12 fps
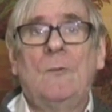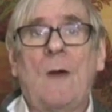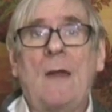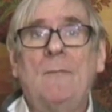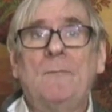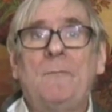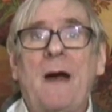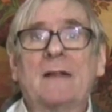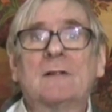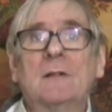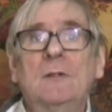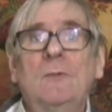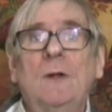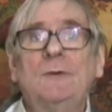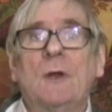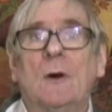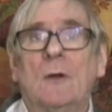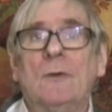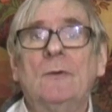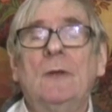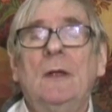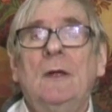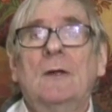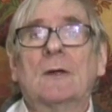When battle were
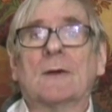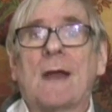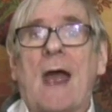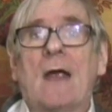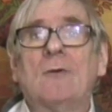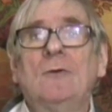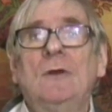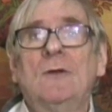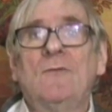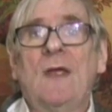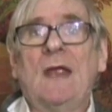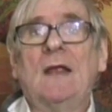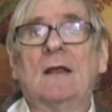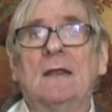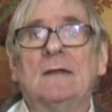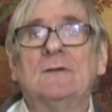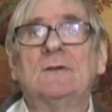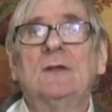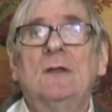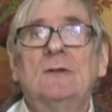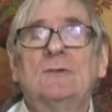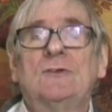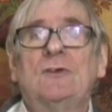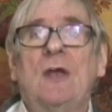done, crown of England
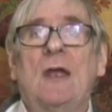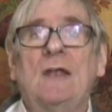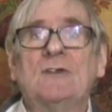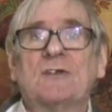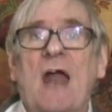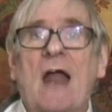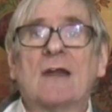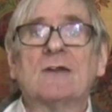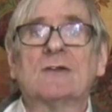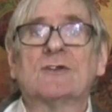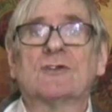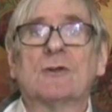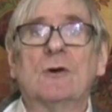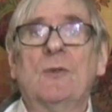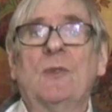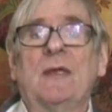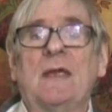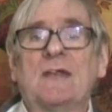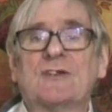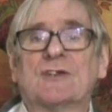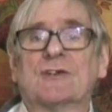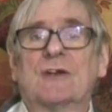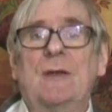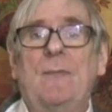changed hands, so the
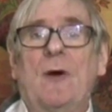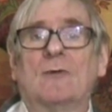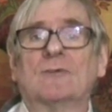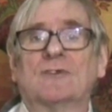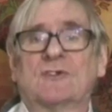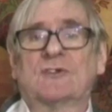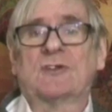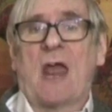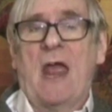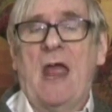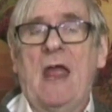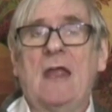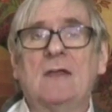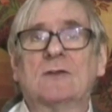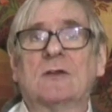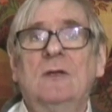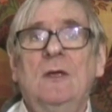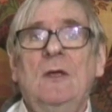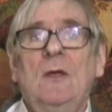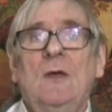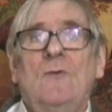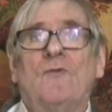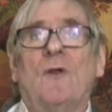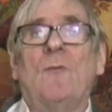history books state,
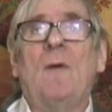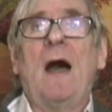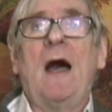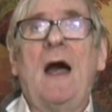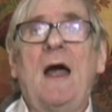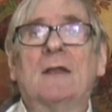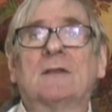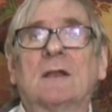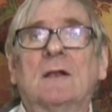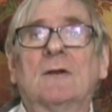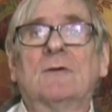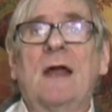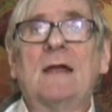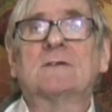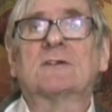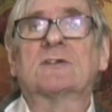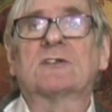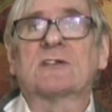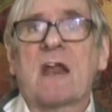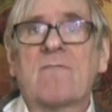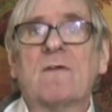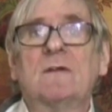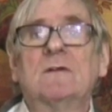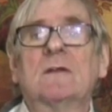from Ethelred's
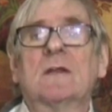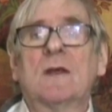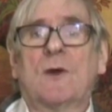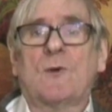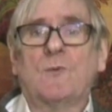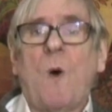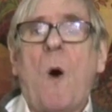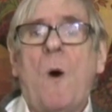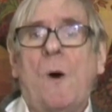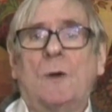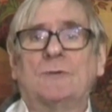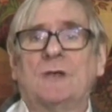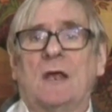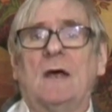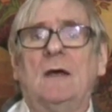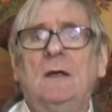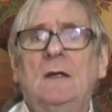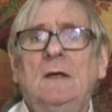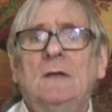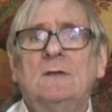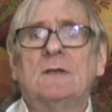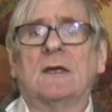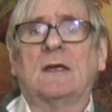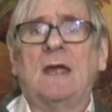7 1/4
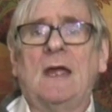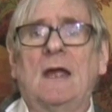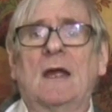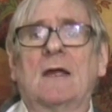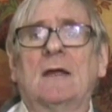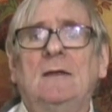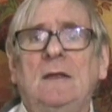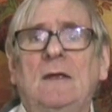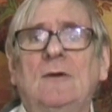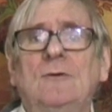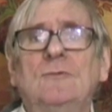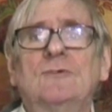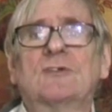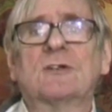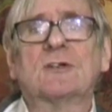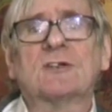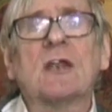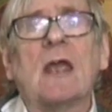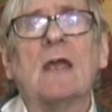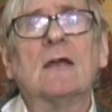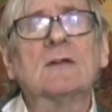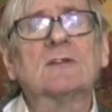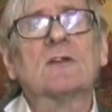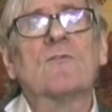to King Canute's
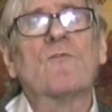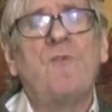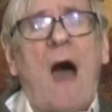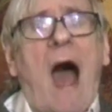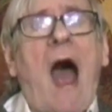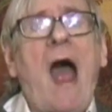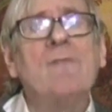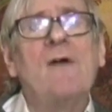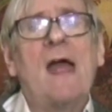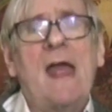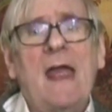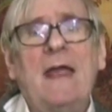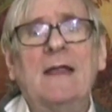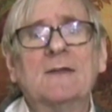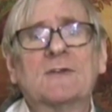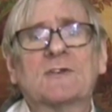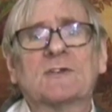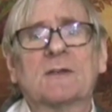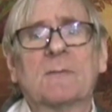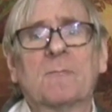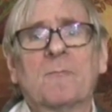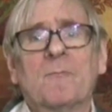6 5/8.